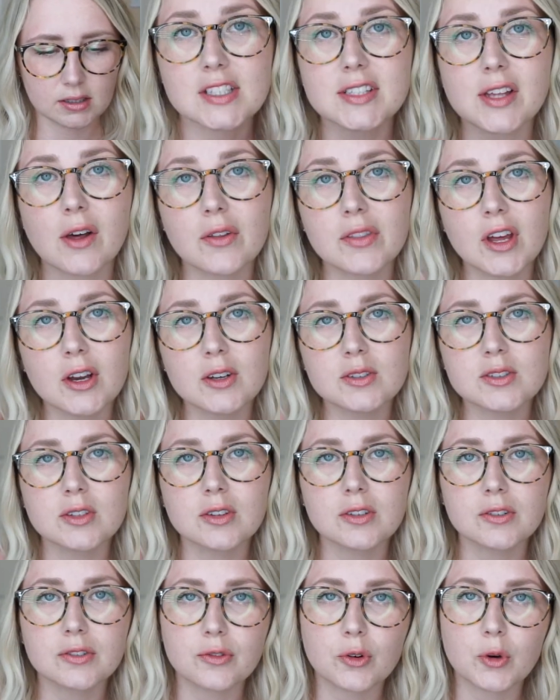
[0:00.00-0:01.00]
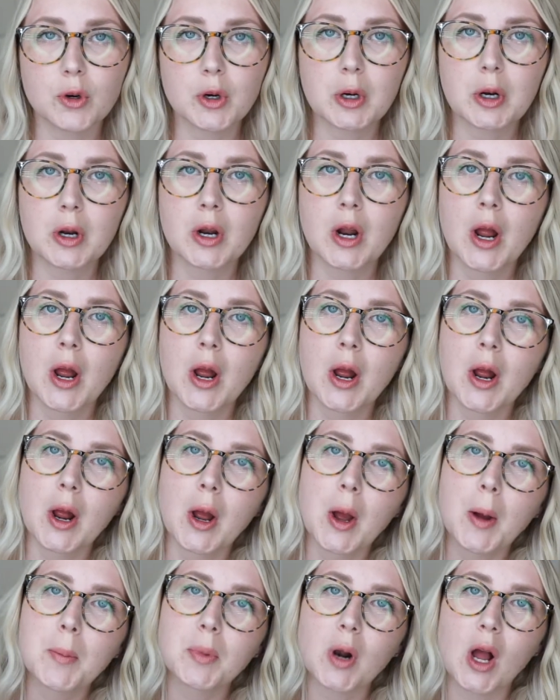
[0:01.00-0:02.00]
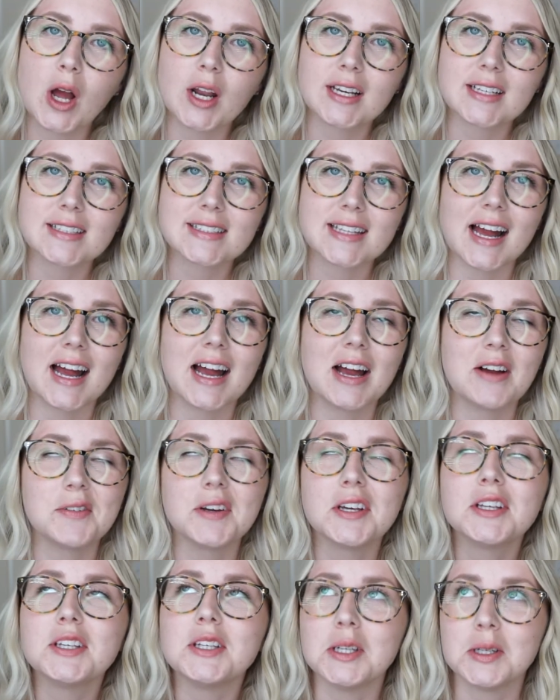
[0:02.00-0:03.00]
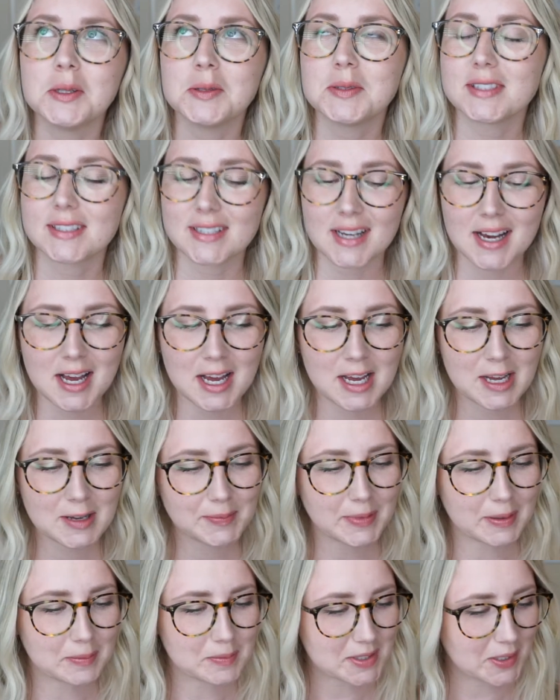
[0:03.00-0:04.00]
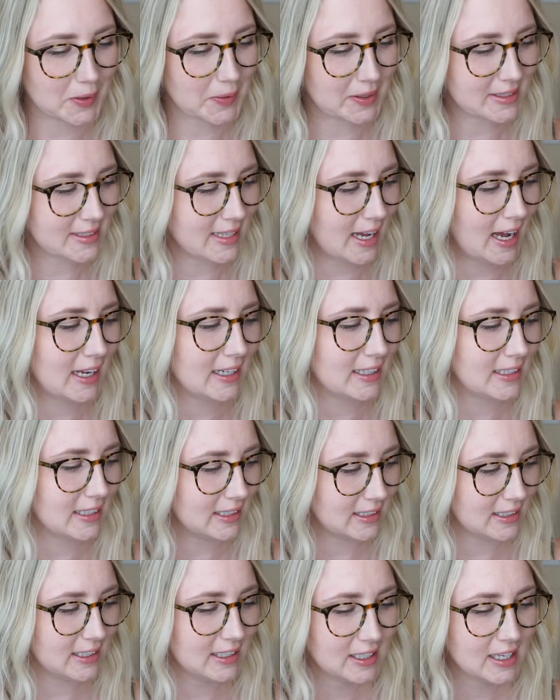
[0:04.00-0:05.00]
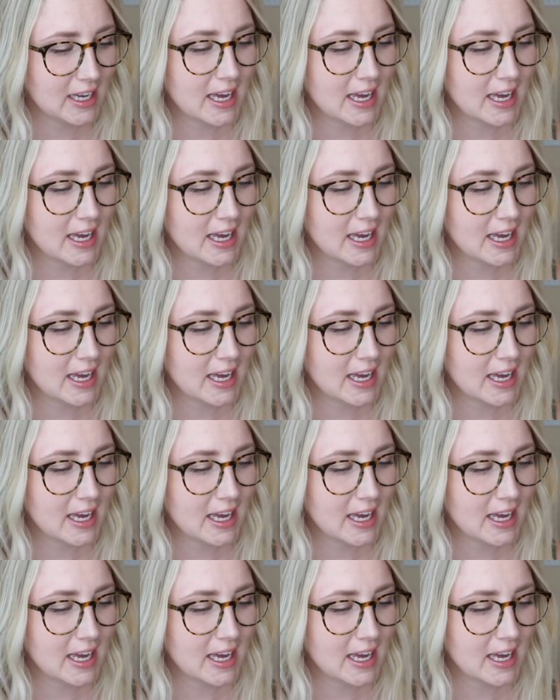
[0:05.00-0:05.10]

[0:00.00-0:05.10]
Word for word: So those are the four products I have used up. I'm so excited.